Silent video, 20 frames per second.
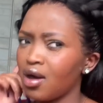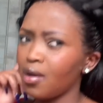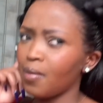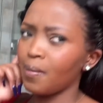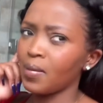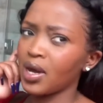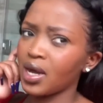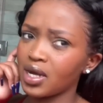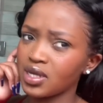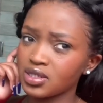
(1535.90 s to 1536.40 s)

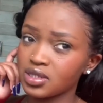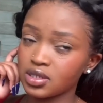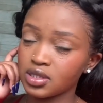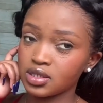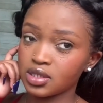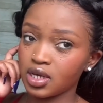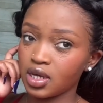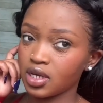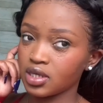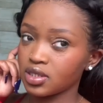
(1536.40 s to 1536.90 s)
My
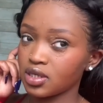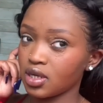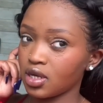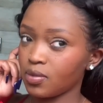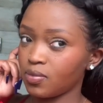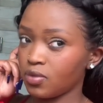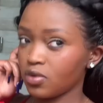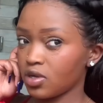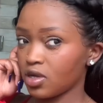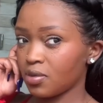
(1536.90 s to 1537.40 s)
ulcers are acting
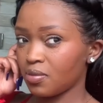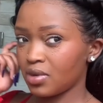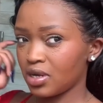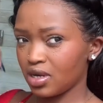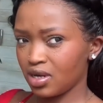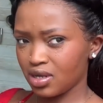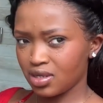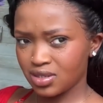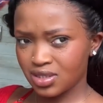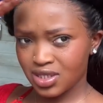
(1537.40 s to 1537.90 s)
up. Look at my
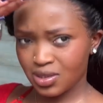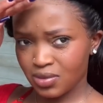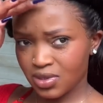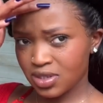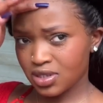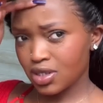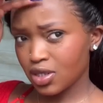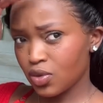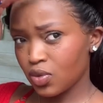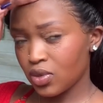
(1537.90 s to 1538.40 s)
legs. It
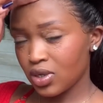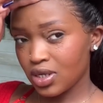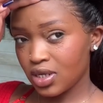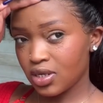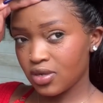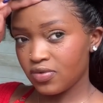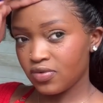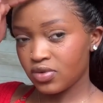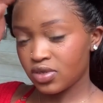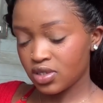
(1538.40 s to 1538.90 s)
means I could
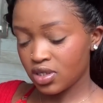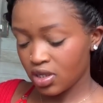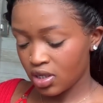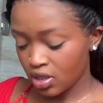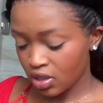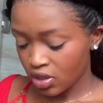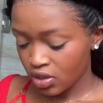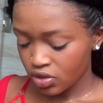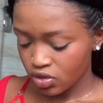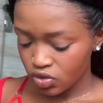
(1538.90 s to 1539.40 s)
lift.
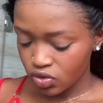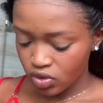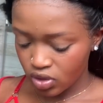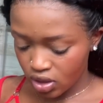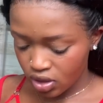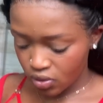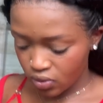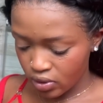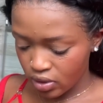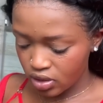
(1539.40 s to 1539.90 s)
So
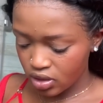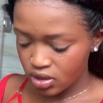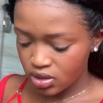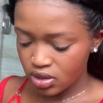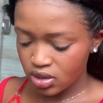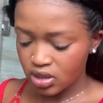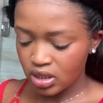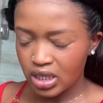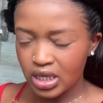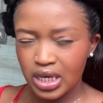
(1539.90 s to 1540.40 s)
anyway, this
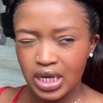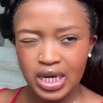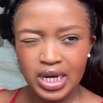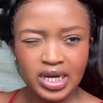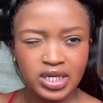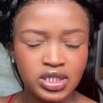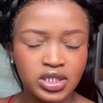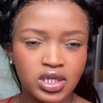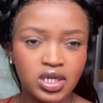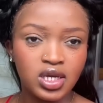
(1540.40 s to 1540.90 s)
is our
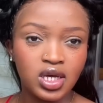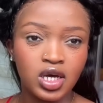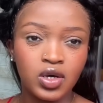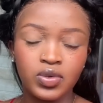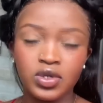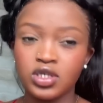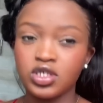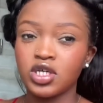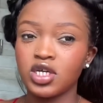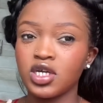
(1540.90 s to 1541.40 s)
last day here.
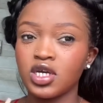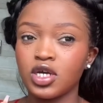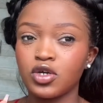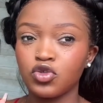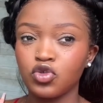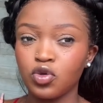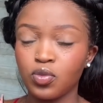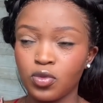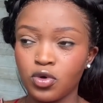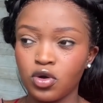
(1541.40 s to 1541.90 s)
We're checking
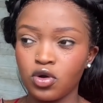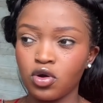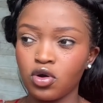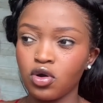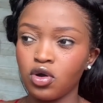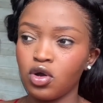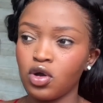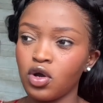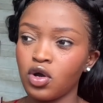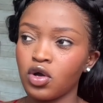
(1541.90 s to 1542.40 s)
out
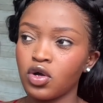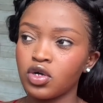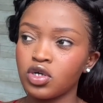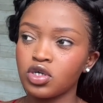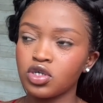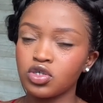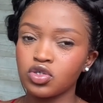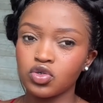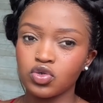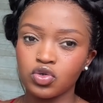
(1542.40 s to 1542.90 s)
tomorrow.
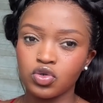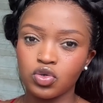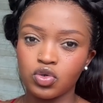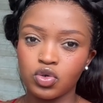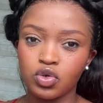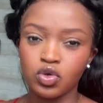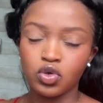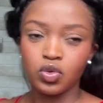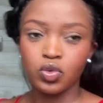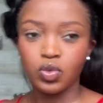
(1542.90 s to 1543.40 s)

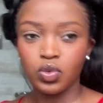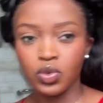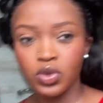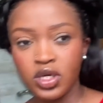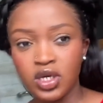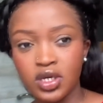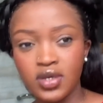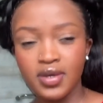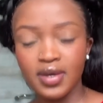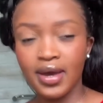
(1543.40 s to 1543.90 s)
So
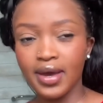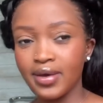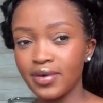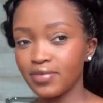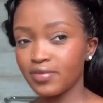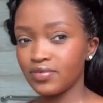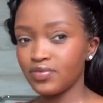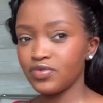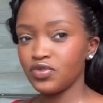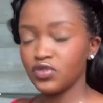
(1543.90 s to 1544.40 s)
I
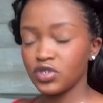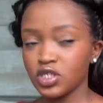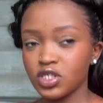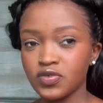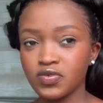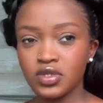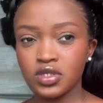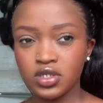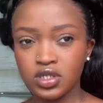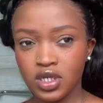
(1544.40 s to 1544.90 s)

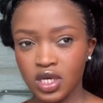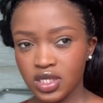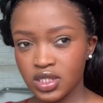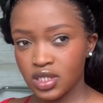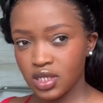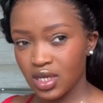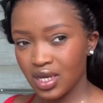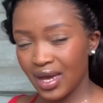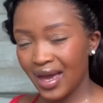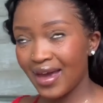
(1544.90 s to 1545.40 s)
finished
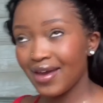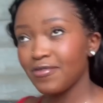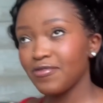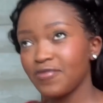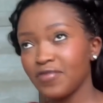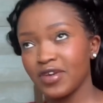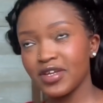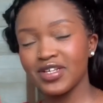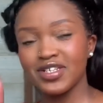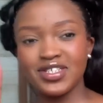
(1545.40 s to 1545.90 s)
getting
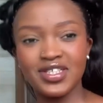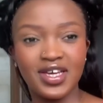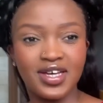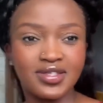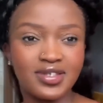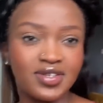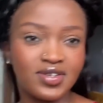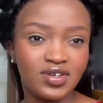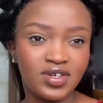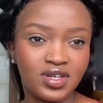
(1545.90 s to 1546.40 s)

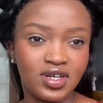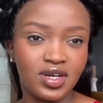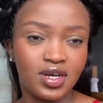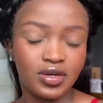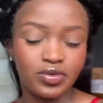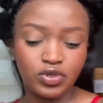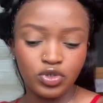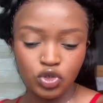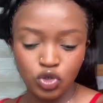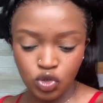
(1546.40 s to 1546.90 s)
ready. I
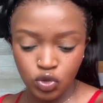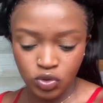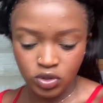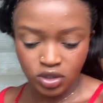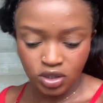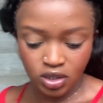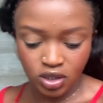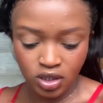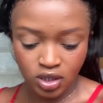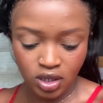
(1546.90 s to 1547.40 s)
was
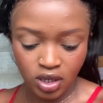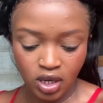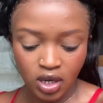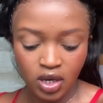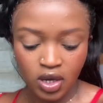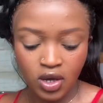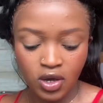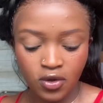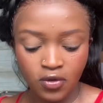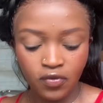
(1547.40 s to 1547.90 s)
shooting,
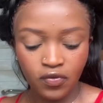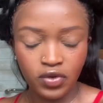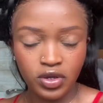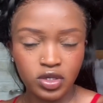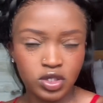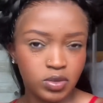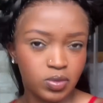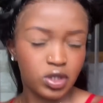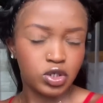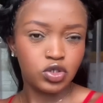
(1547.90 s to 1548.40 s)

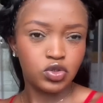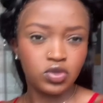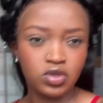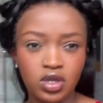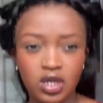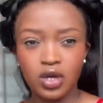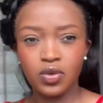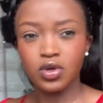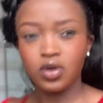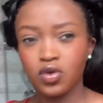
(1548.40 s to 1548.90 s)
finished my shoot.
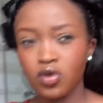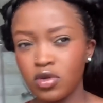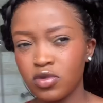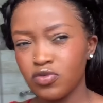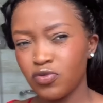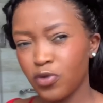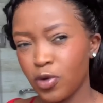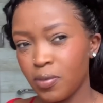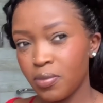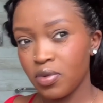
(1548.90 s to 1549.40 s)
Now we're going
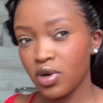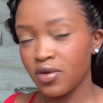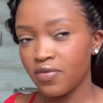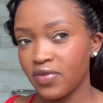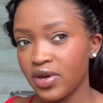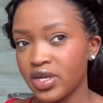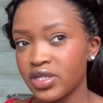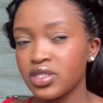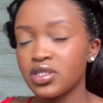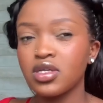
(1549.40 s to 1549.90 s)
for
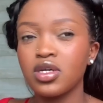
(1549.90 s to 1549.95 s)
breakfast.